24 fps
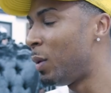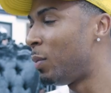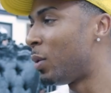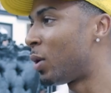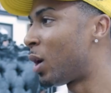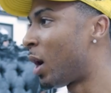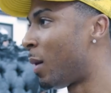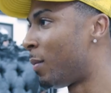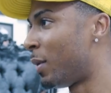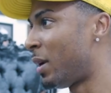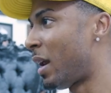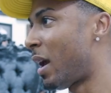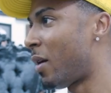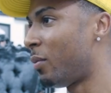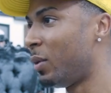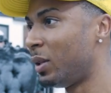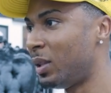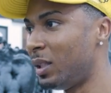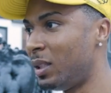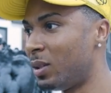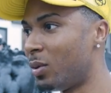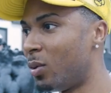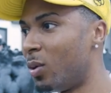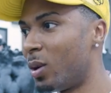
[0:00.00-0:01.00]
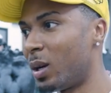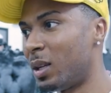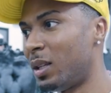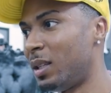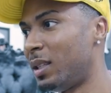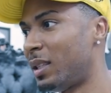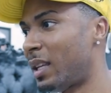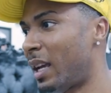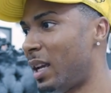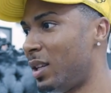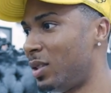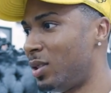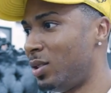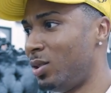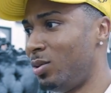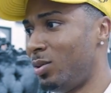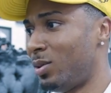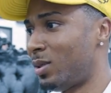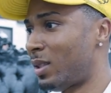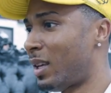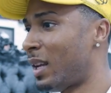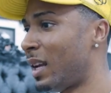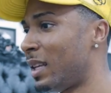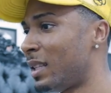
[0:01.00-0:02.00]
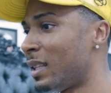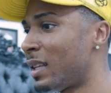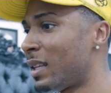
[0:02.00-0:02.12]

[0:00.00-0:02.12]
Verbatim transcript: that people coming out with, these organizations, you could say